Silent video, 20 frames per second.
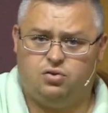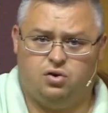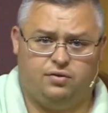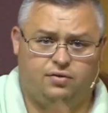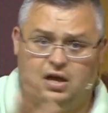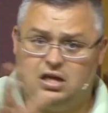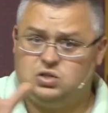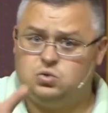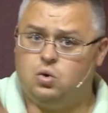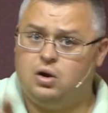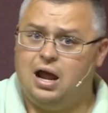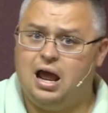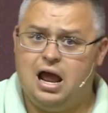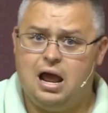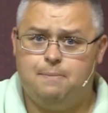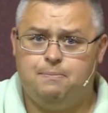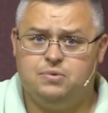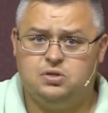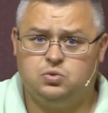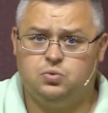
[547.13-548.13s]
And that's what
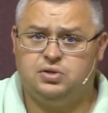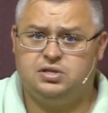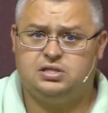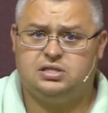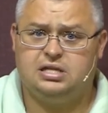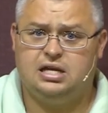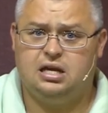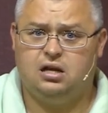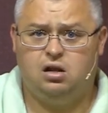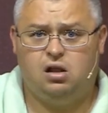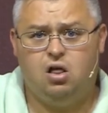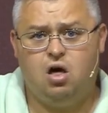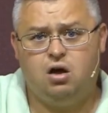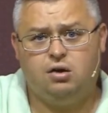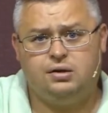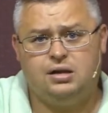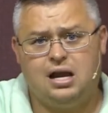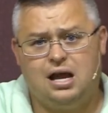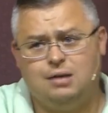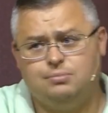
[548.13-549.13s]
happens with sin a lot of
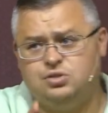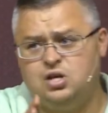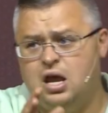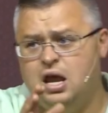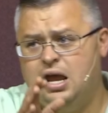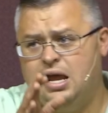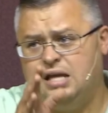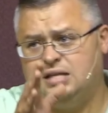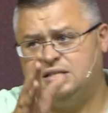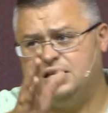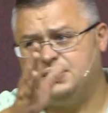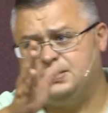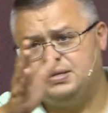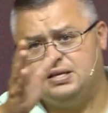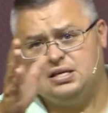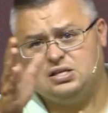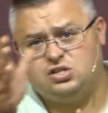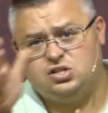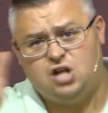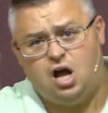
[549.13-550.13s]
times is it's
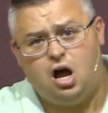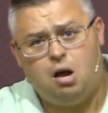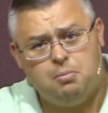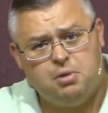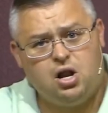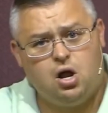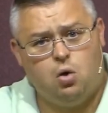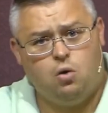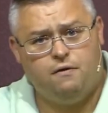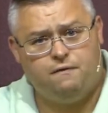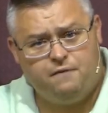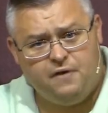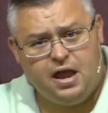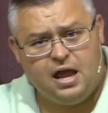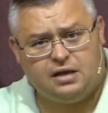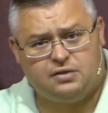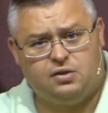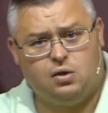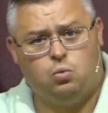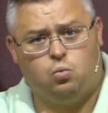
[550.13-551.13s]
this domino
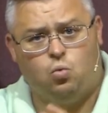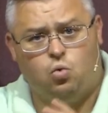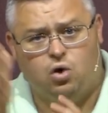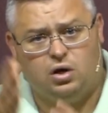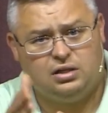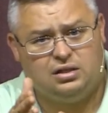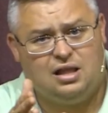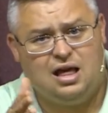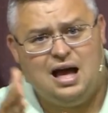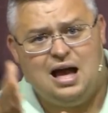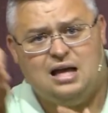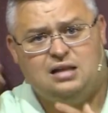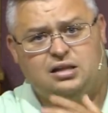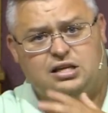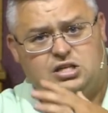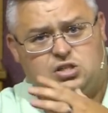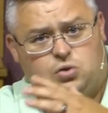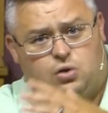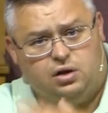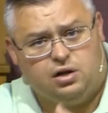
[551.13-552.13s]
effect that one lie
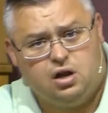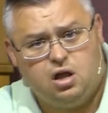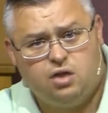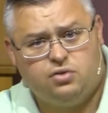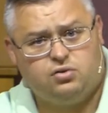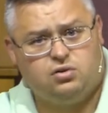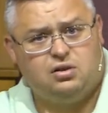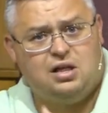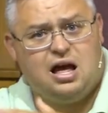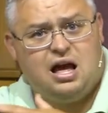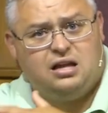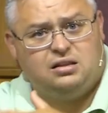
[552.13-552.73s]
leads to another lie,